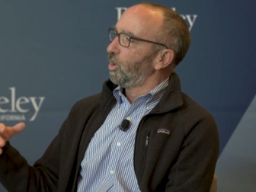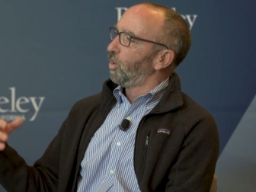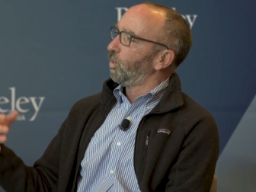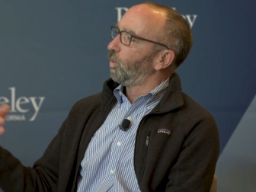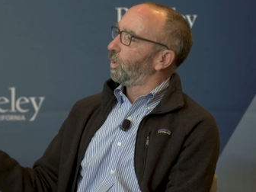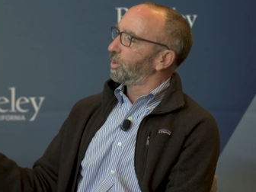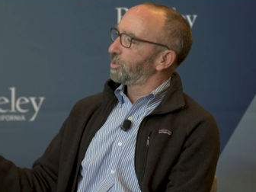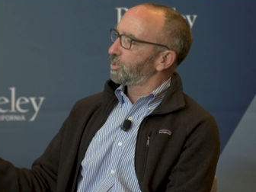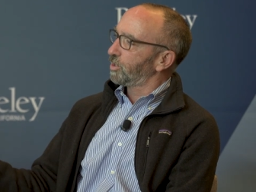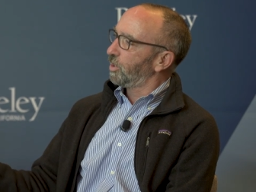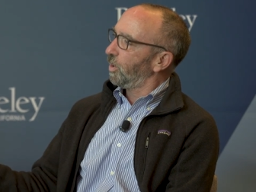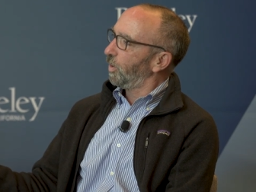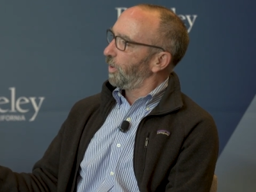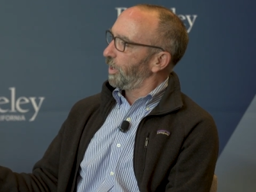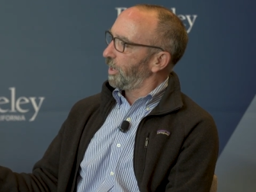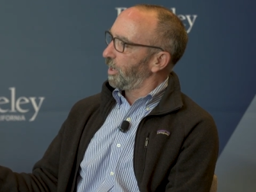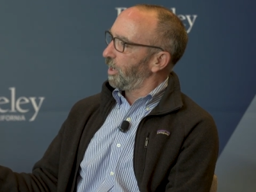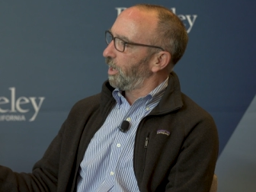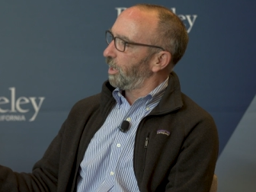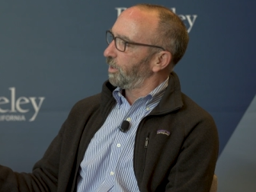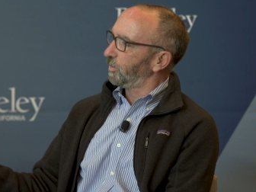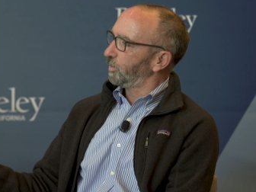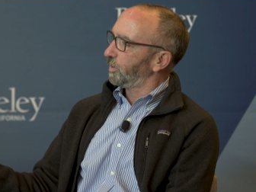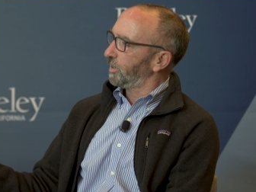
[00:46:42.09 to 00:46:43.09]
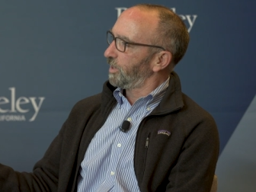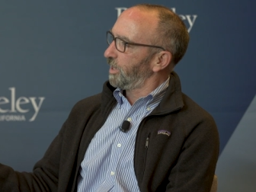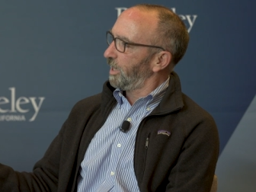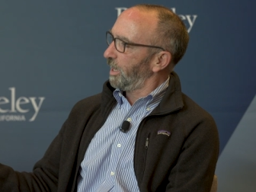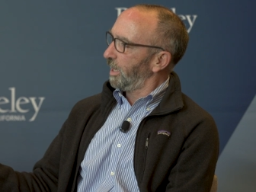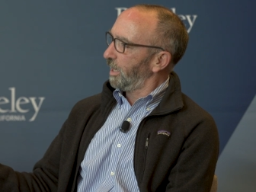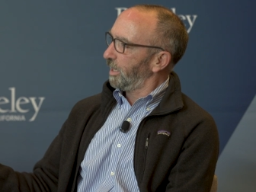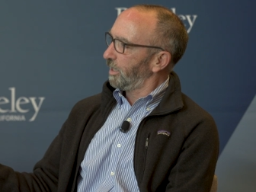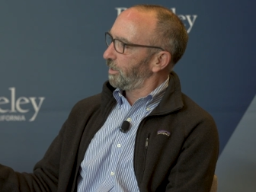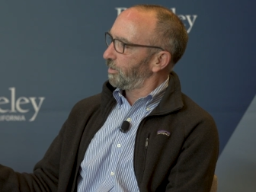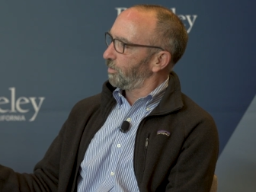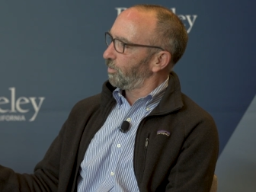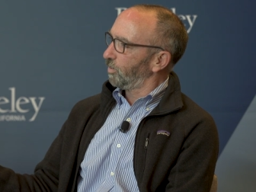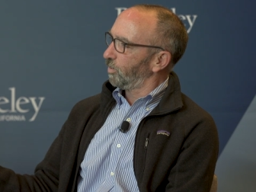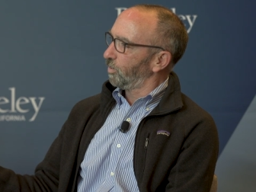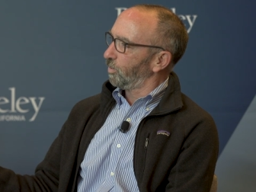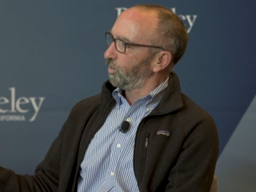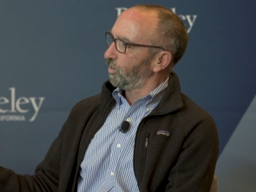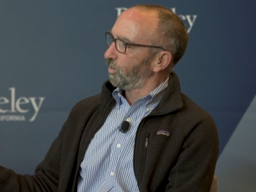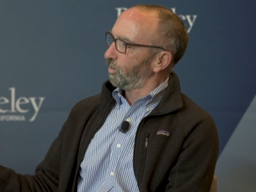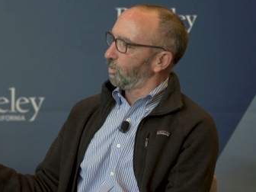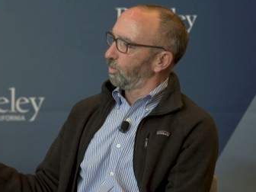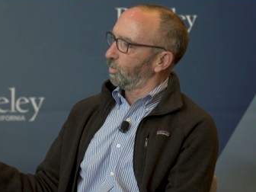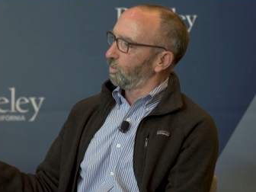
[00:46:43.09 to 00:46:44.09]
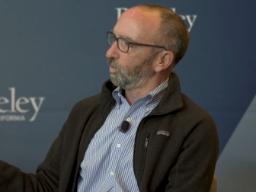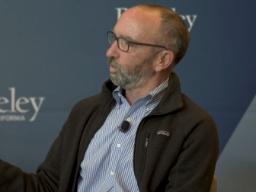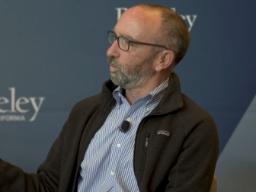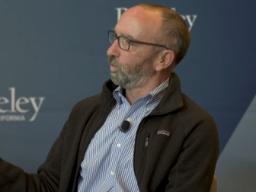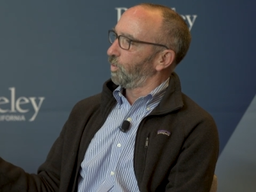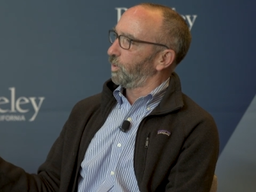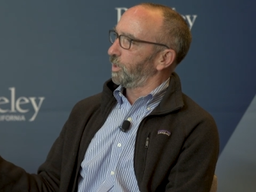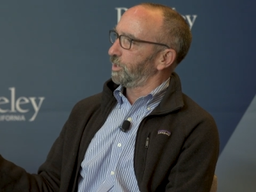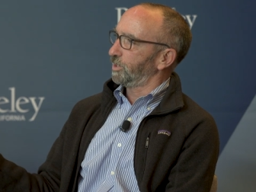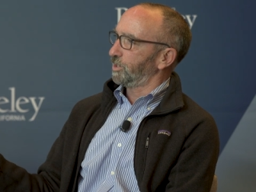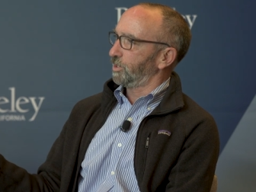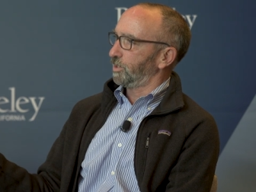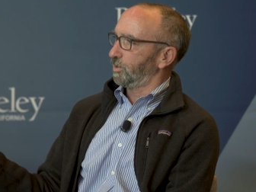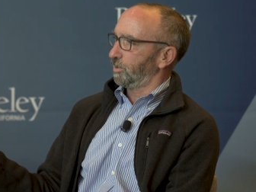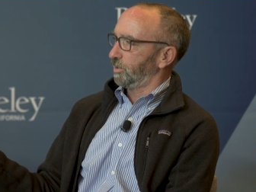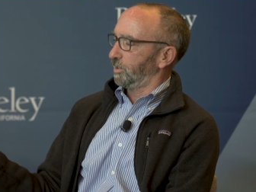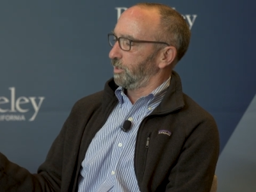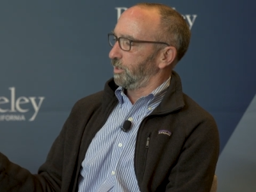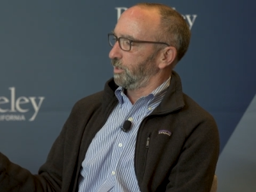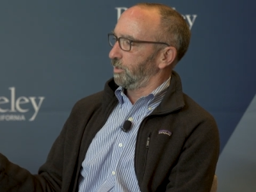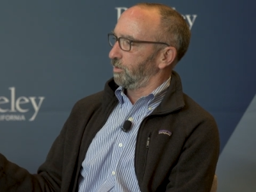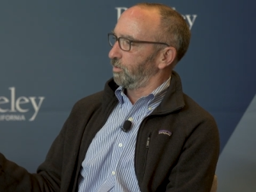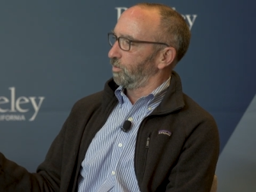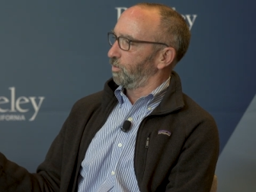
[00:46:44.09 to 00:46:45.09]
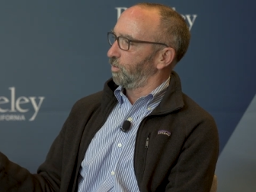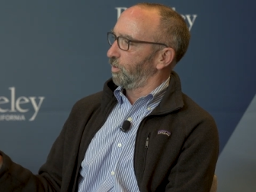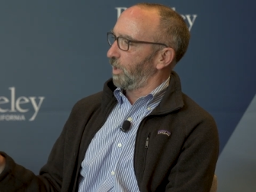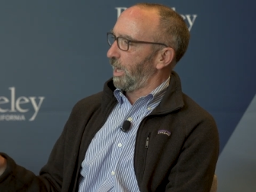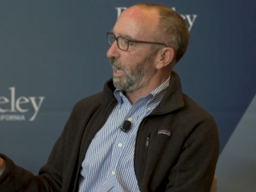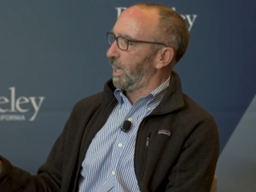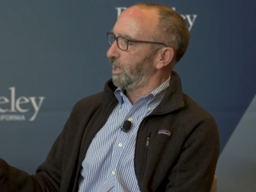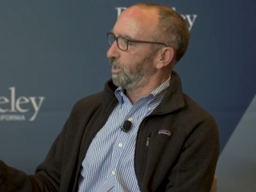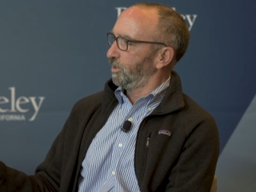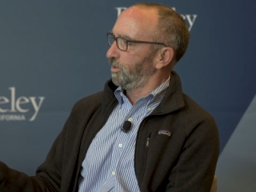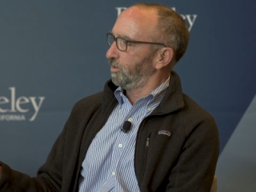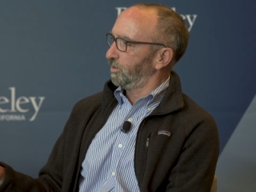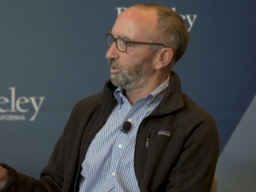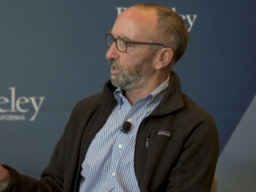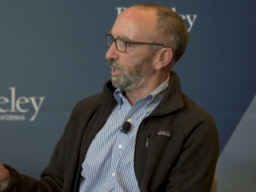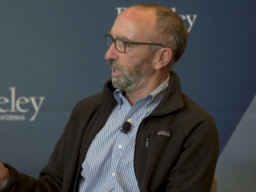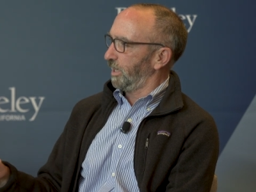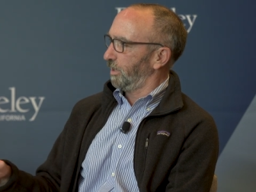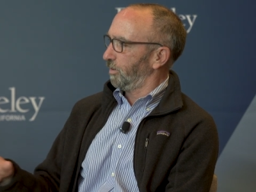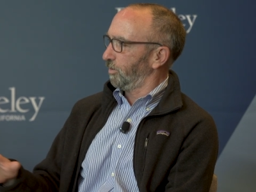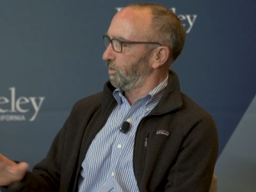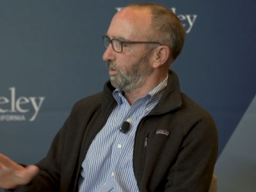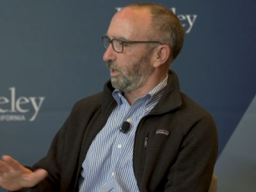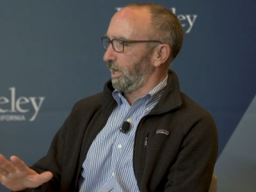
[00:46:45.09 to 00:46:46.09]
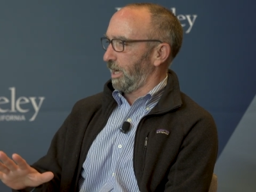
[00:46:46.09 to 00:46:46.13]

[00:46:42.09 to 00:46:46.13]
What's going on with that? What's the, how do you take,